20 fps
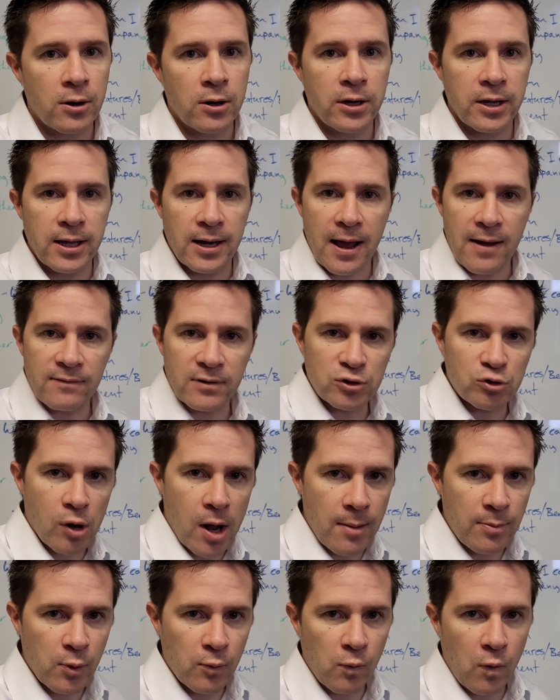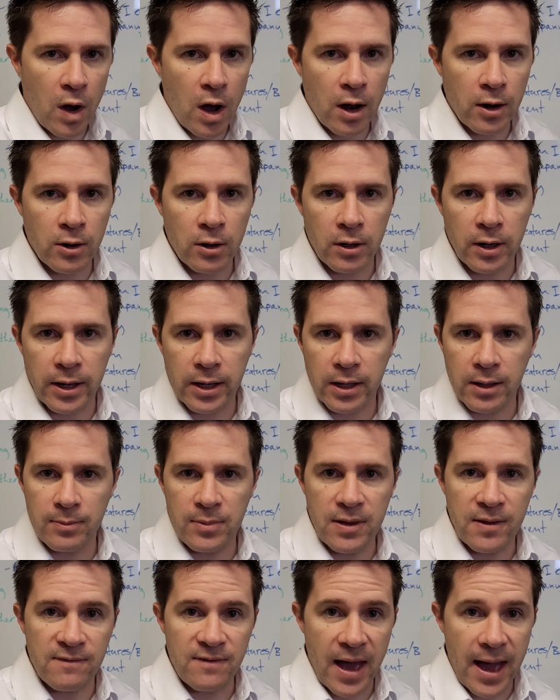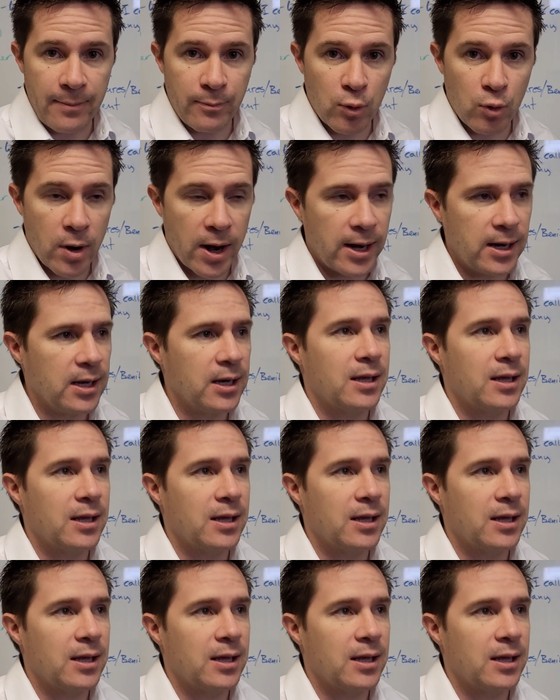you could have a drop of water, it could be evaporated,